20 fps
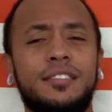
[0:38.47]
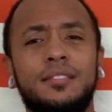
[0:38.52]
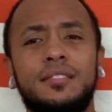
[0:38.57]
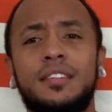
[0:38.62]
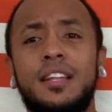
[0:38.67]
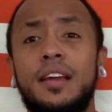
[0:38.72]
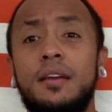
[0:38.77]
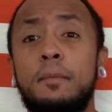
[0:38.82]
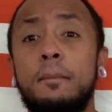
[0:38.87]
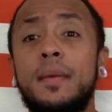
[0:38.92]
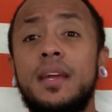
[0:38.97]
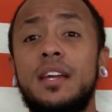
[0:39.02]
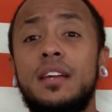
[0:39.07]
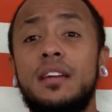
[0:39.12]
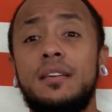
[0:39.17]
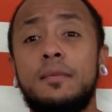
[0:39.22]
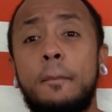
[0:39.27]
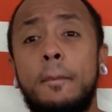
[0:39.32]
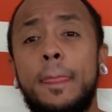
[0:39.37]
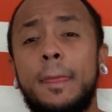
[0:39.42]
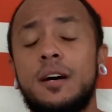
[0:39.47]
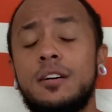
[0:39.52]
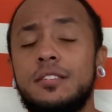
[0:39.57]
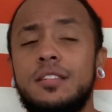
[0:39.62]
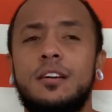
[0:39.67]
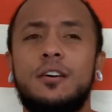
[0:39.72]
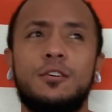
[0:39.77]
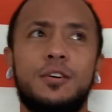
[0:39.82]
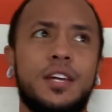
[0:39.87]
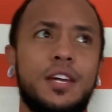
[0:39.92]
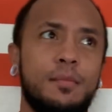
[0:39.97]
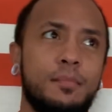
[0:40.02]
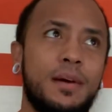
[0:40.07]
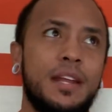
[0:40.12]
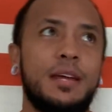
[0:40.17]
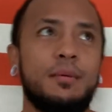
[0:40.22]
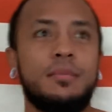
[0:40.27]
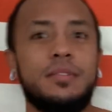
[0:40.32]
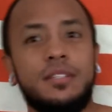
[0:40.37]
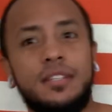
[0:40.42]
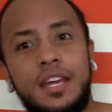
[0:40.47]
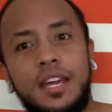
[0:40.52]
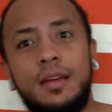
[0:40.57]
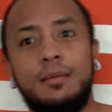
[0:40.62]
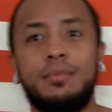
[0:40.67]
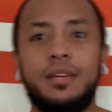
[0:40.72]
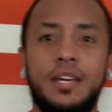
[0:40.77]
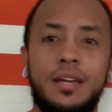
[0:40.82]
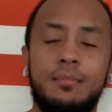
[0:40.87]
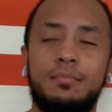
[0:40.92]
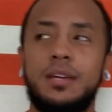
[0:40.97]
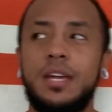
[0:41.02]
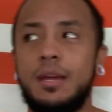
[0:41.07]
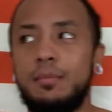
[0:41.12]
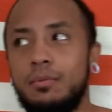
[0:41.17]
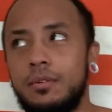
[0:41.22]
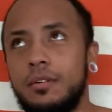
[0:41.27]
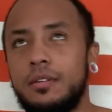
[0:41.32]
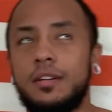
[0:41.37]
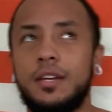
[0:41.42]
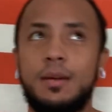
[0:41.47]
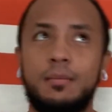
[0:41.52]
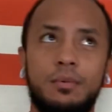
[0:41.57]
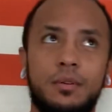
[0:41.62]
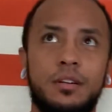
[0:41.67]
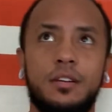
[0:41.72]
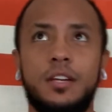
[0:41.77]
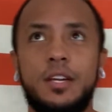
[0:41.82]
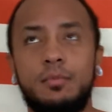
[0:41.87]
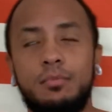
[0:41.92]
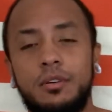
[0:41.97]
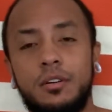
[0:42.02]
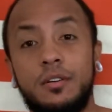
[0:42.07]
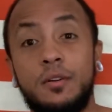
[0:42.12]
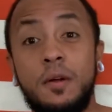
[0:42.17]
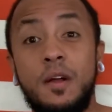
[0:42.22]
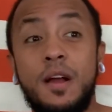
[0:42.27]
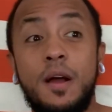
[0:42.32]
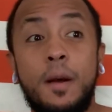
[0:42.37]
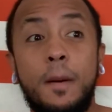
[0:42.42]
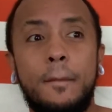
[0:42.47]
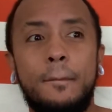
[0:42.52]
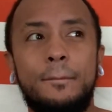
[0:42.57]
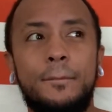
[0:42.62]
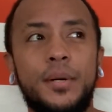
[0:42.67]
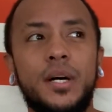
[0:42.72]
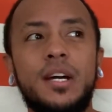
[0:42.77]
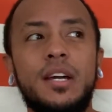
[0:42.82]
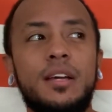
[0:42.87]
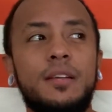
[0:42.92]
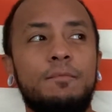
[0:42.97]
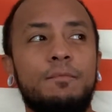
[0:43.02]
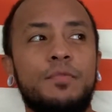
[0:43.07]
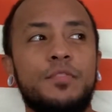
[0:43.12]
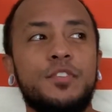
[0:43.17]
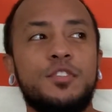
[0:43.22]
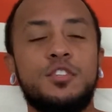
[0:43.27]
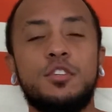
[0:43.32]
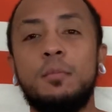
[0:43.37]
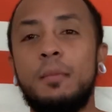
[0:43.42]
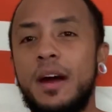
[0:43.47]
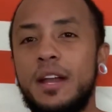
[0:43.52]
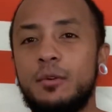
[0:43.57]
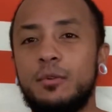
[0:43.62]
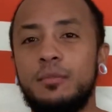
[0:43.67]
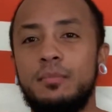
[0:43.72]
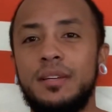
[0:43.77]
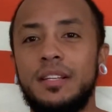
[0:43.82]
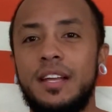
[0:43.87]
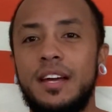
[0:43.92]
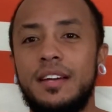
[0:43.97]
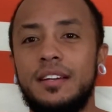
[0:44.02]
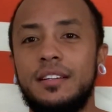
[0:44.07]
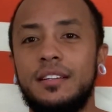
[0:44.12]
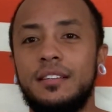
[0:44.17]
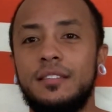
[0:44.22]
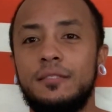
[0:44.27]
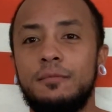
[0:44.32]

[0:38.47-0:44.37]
like me, I was like, okay, my name is Gabe, Gabe, Gabriel, Gabriel, Gabriel. But somebody would be like,